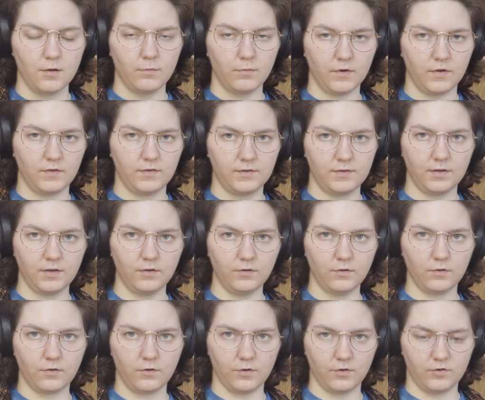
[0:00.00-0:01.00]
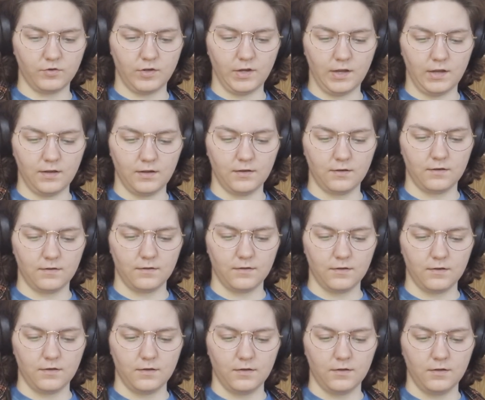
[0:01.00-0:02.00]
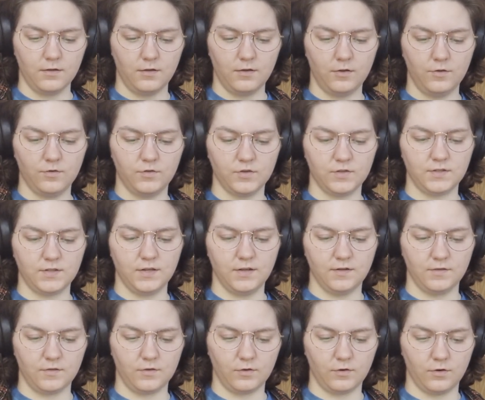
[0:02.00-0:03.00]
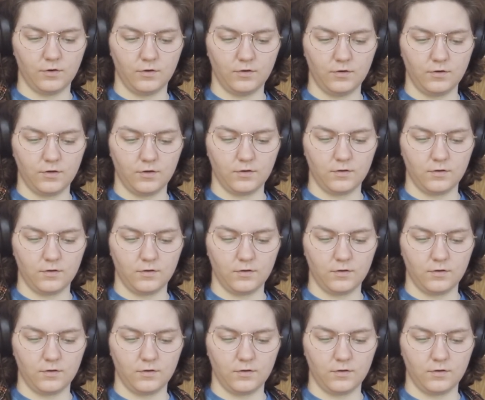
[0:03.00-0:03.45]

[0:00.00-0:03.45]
But a single crochet, you just insert